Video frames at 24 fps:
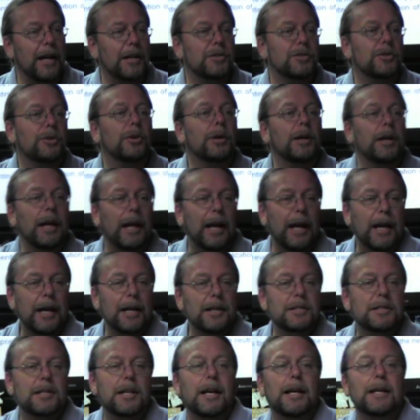cancer and
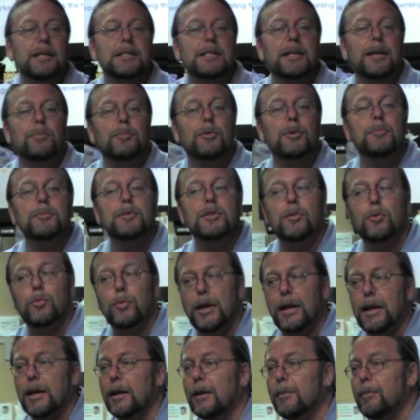AIDS like symptoms and
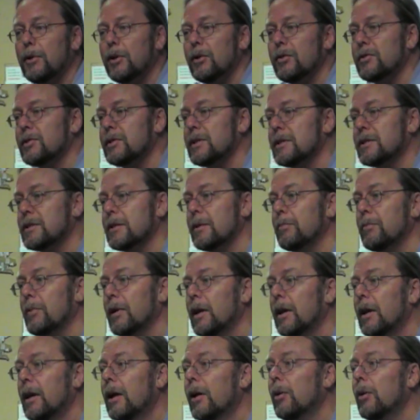weaken immune system,